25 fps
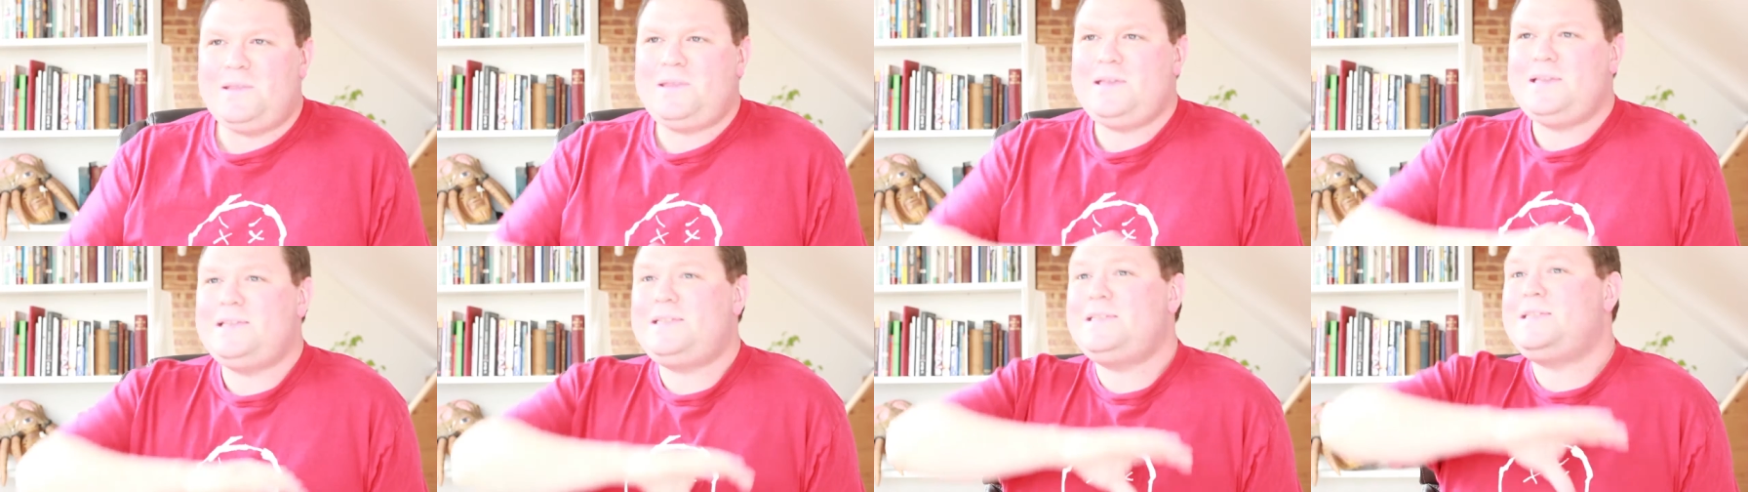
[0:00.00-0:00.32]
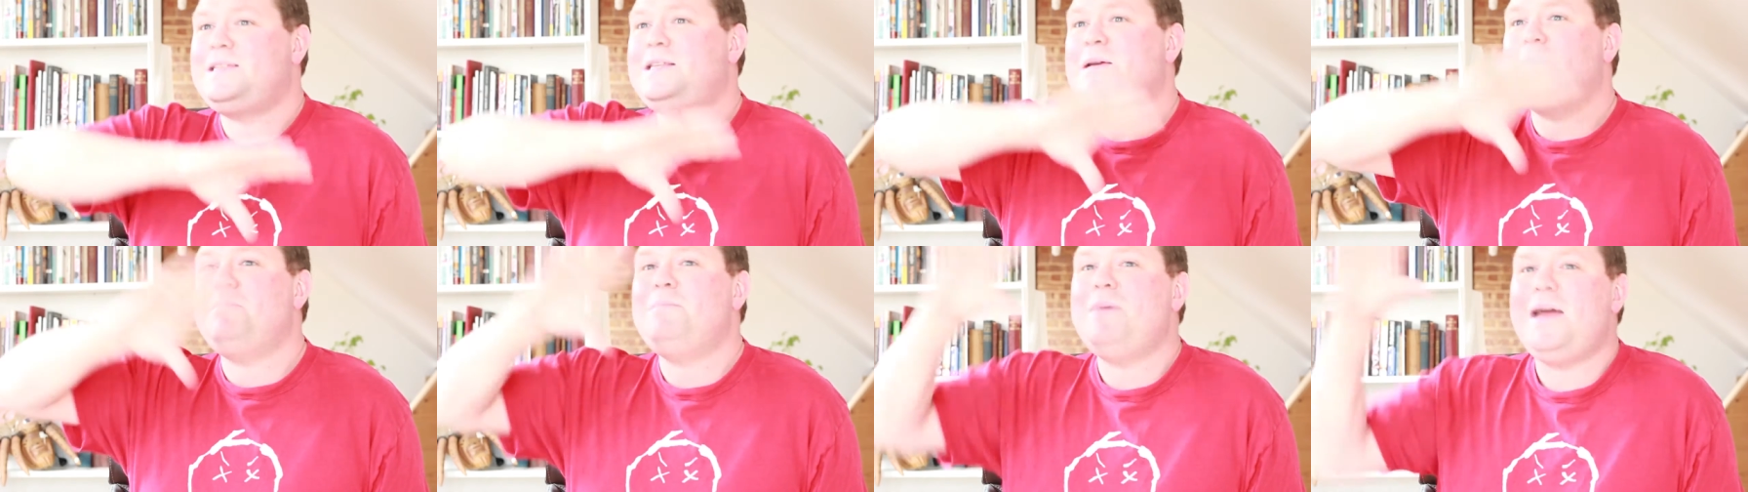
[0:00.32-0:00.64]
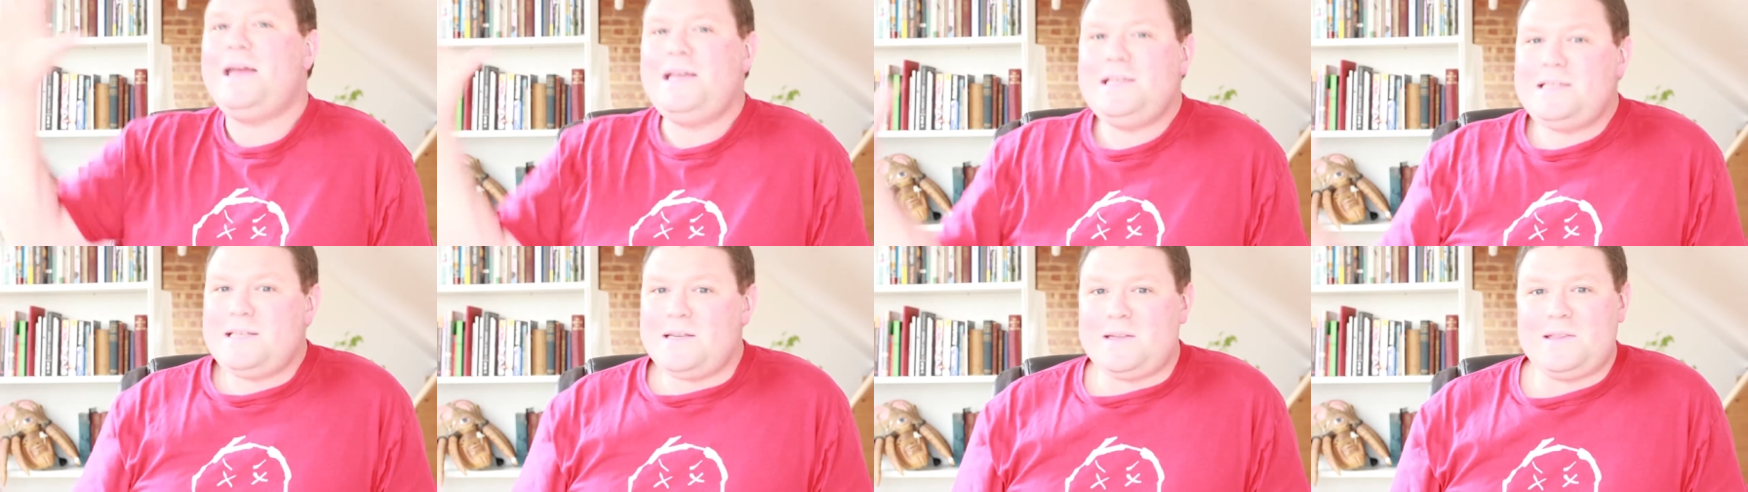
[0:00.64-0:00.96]
I think this is the
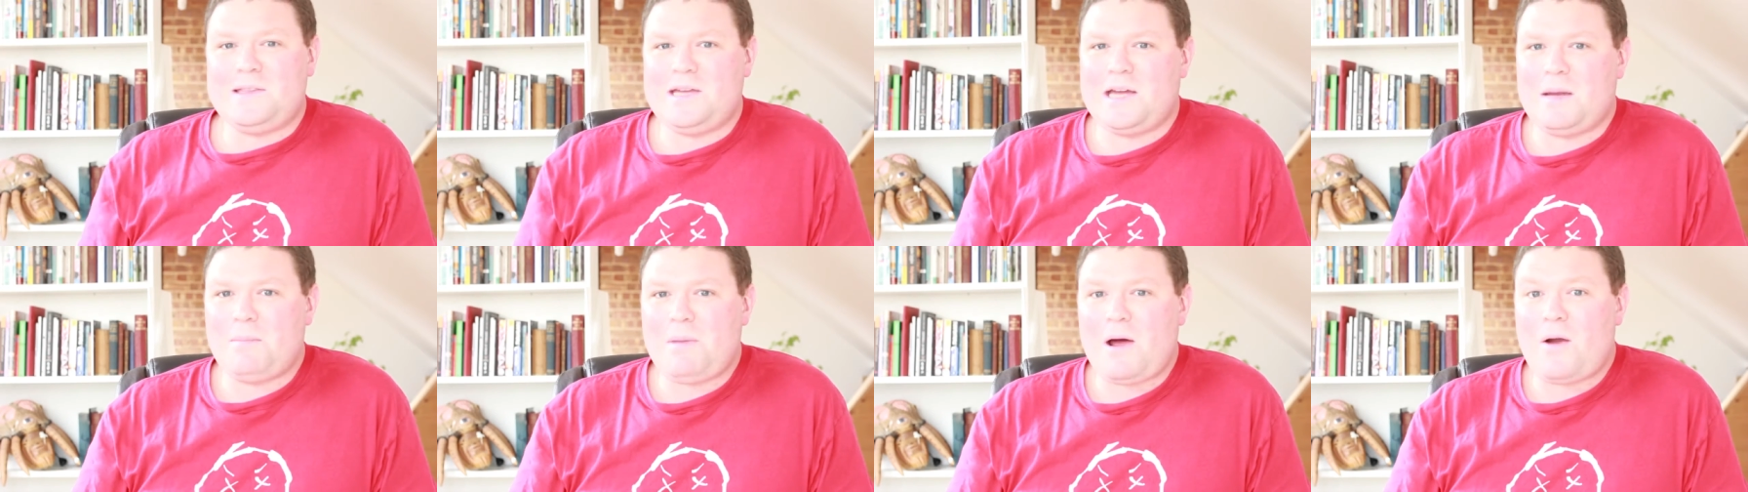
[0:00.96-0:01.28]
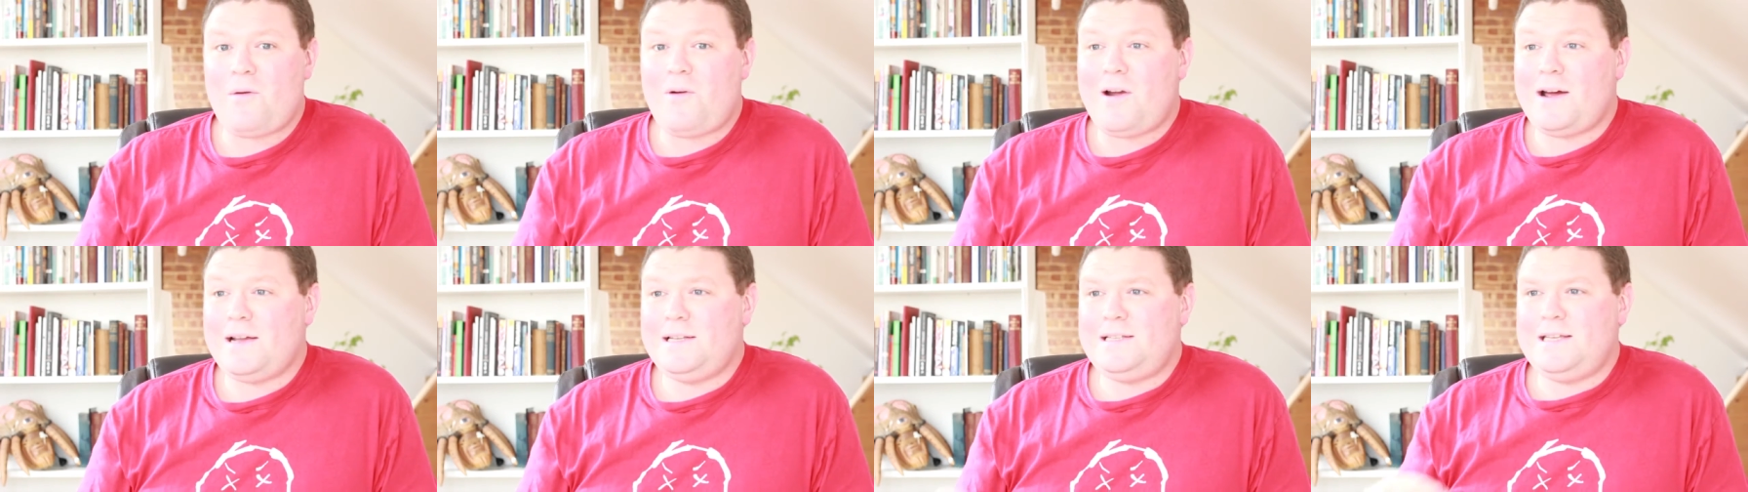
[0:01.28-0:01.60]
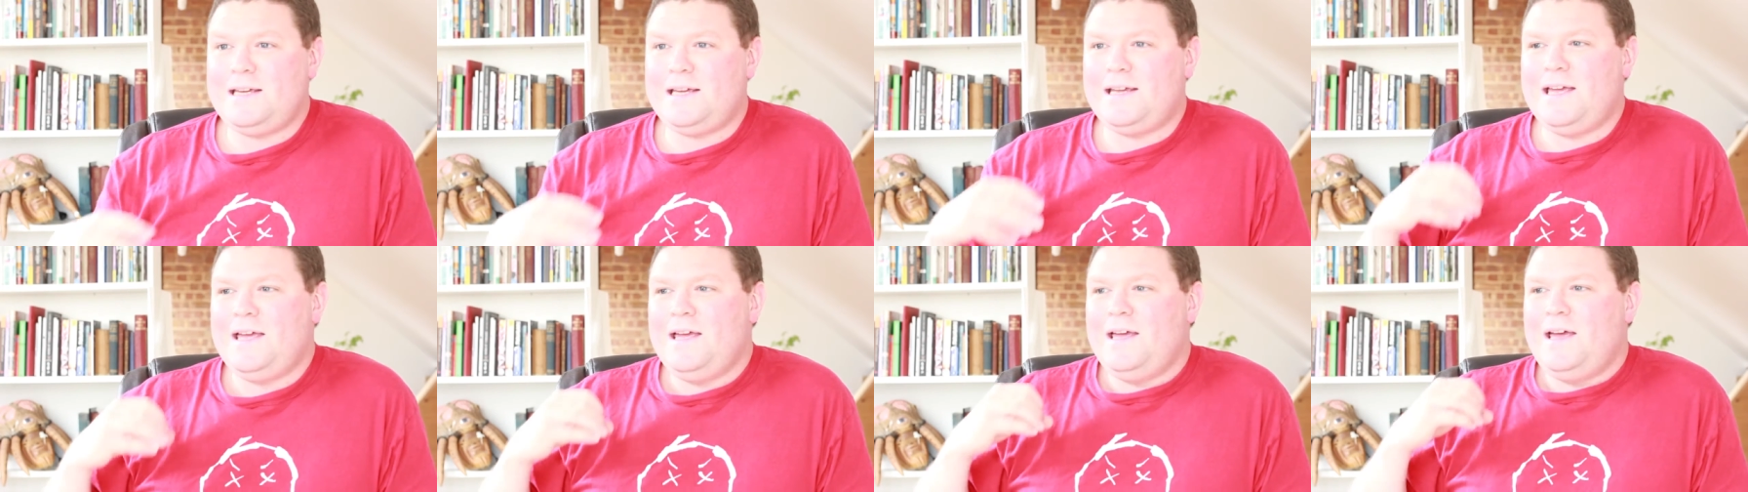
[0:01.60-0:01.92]
amazing thing about
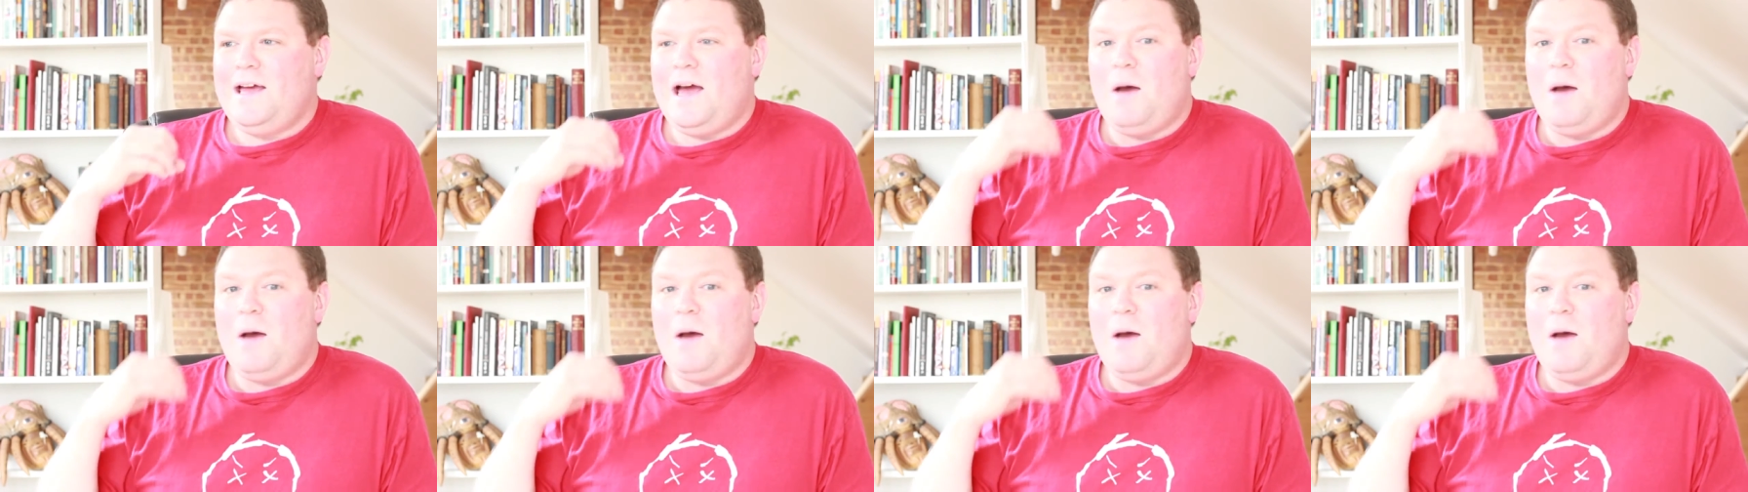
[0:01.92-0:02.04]
writing